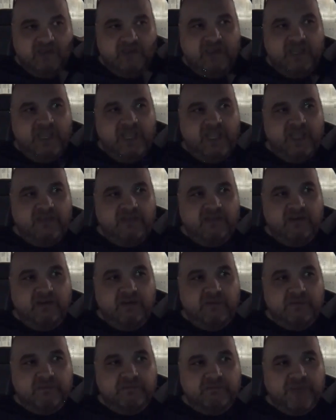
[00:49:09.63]
And
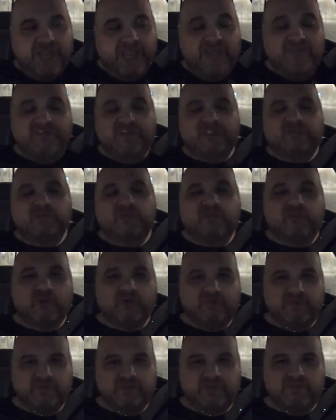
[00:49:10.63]
um, my heaviest was
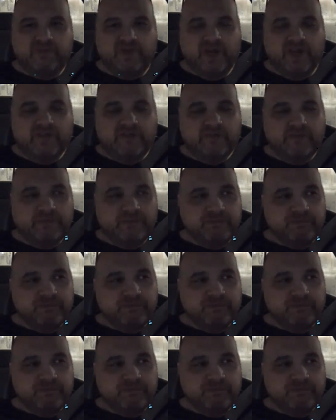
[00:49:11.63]
455.